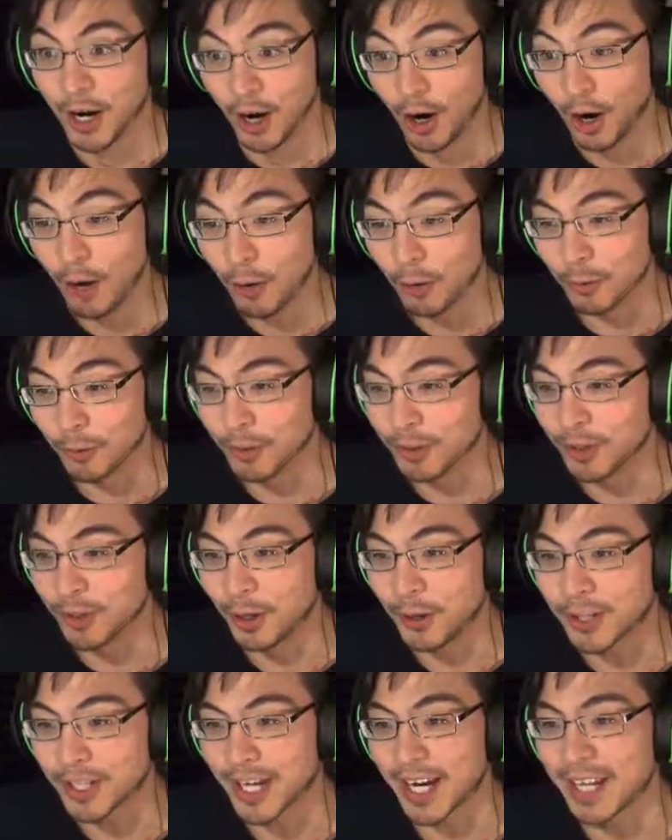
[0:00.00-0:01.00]
Oh,
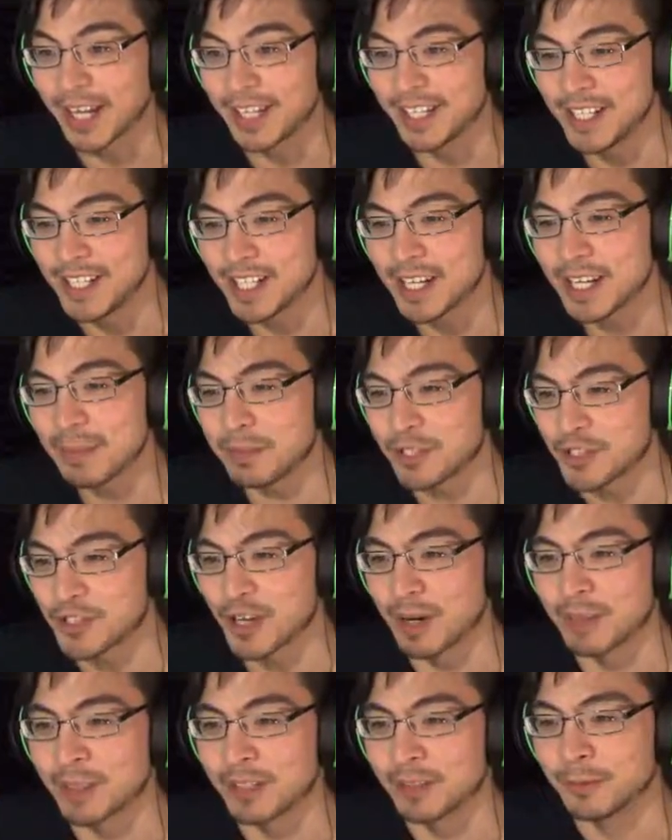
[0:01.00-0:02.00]
okay. He's gonna be
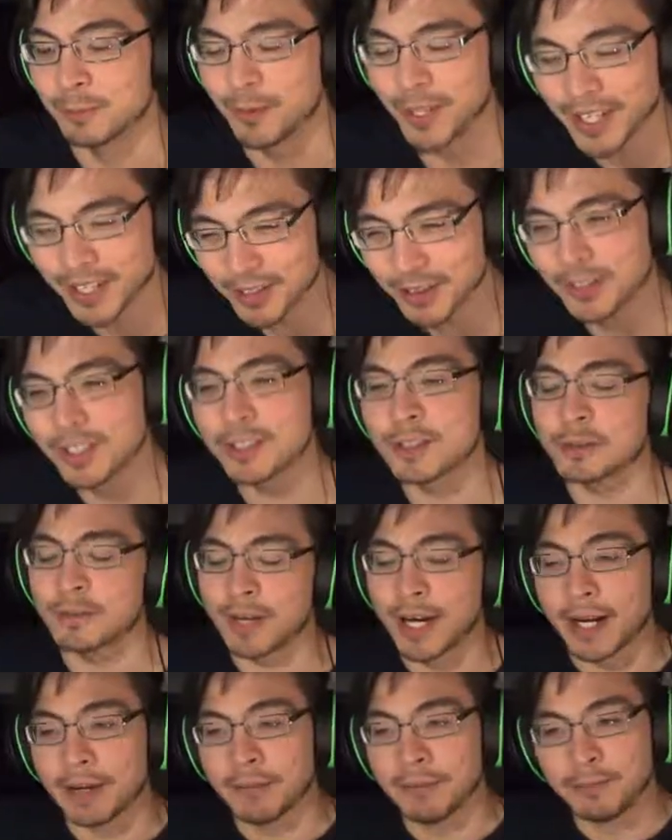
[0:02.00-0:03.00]
stubborn. We can do this.
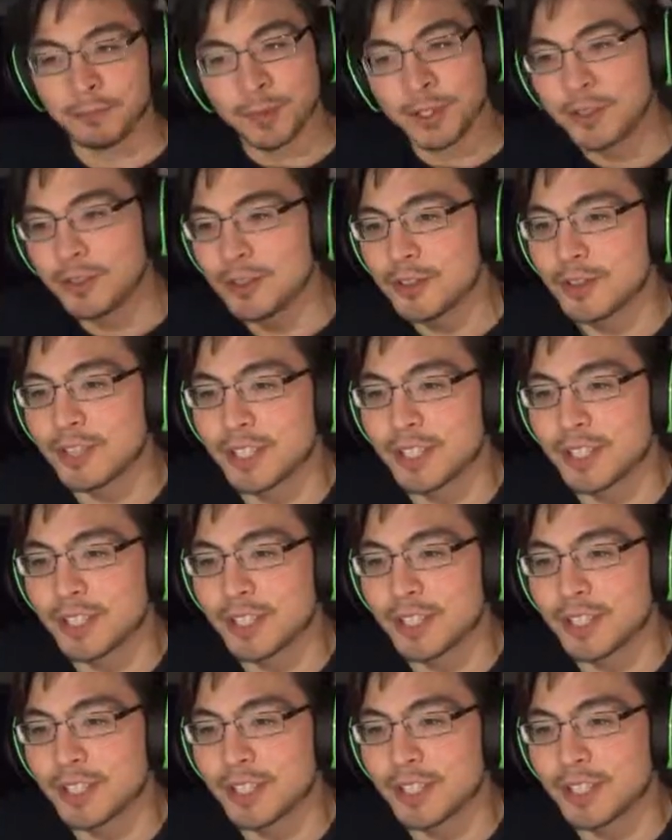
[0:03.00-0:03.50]
Fine. We can do this